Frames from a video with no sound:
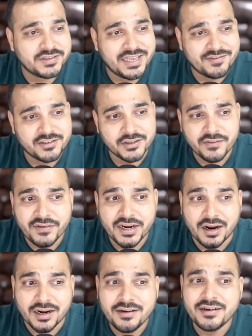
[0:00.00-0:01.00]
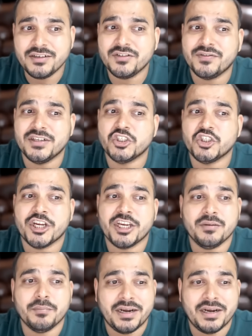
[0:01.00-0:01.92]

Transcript: they have surveyed hundreds of engineering